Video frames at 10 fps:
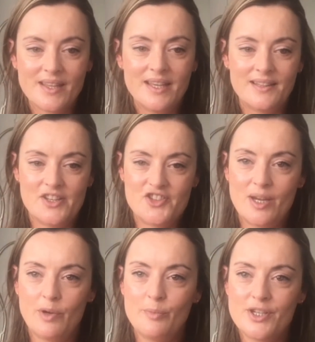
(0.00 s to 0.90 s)
Let's try
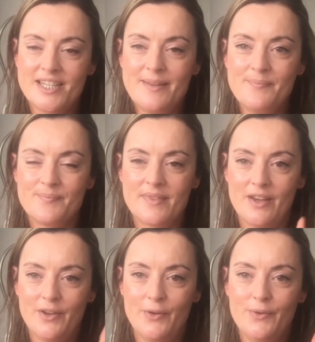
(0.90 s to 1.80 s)
it one more time. A
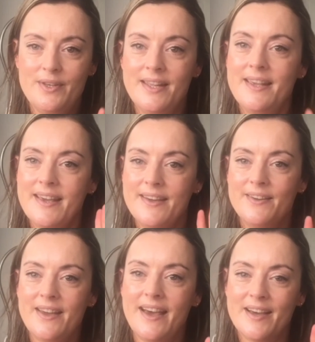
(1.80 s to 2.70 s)
hun,
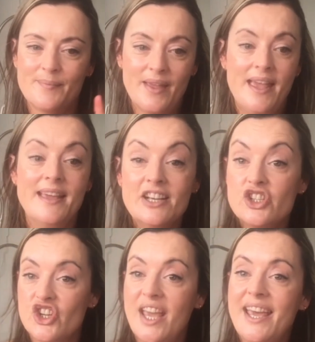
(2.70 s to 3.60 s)
Ga.
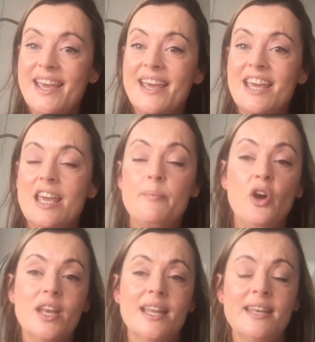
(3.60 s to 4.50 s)
She
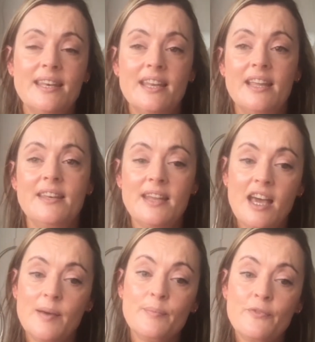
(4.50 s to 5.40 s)
monanan
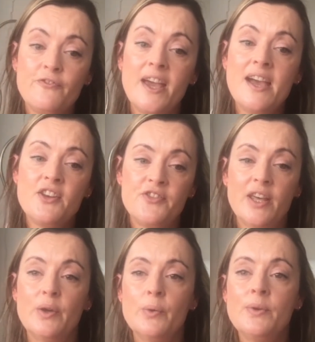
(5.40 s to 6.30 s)
am fer
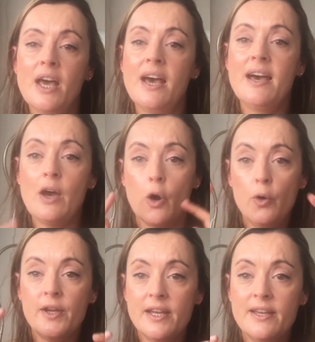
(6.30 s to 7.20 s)
down a
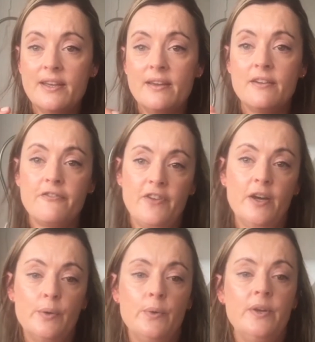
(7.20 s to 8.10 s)
hogeg
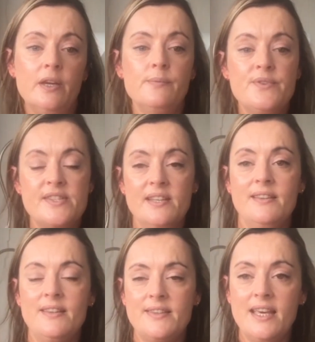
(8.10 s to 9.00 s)
fawn am
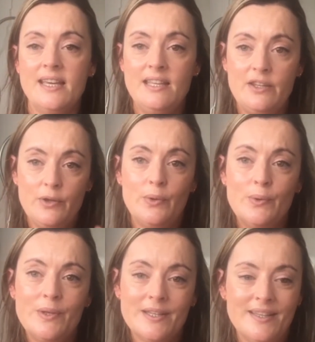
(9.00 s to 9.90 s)
Santa
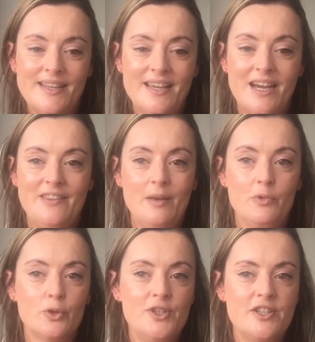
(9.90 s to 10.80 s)
Yule. And then
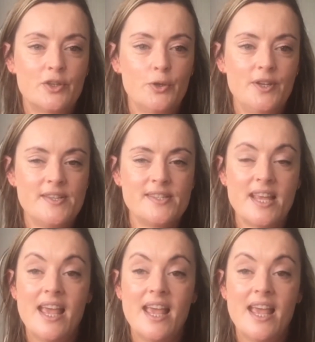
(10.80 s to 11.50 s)
we'll go into the chorus.